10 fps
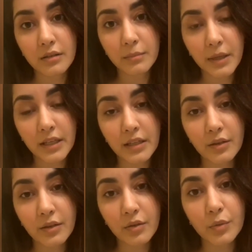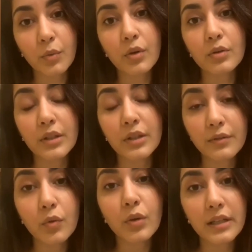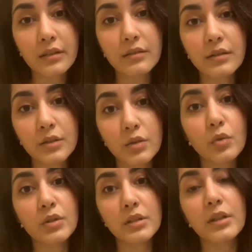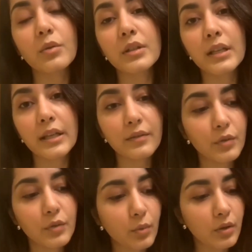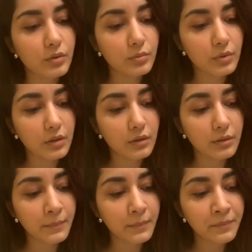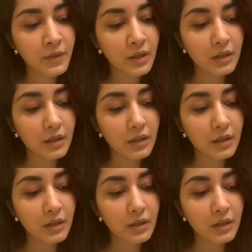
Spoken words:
money, or if you want to give only resources out, like if you want to